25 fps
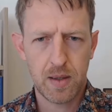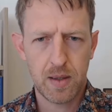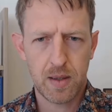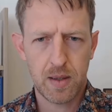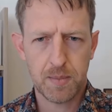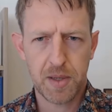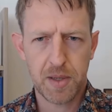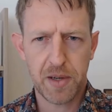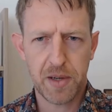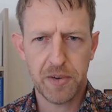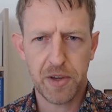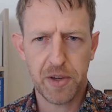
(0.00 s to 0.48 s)

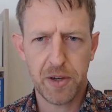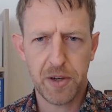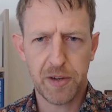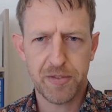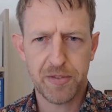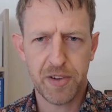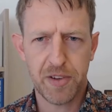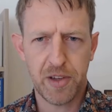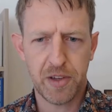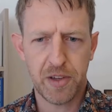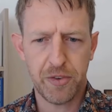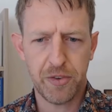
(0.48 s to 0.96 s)
going to go
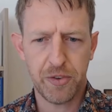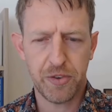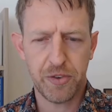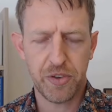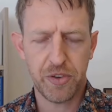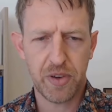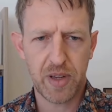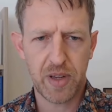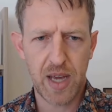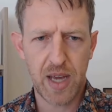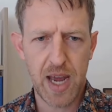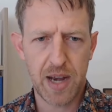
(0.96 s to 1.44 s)
for this,
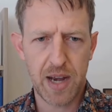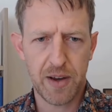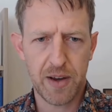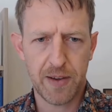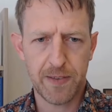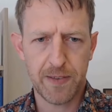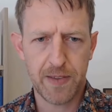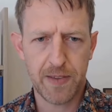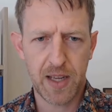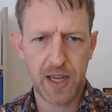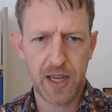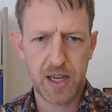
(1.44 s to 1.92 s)
and I
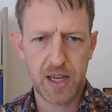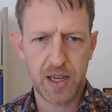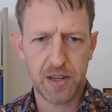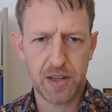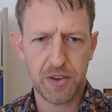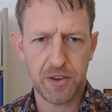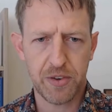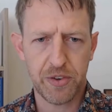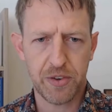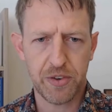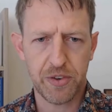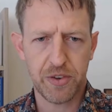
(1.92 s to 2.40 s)
think
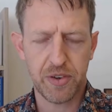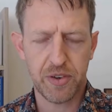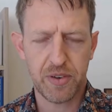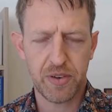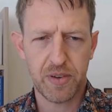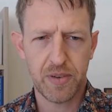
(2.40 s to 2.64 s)
it's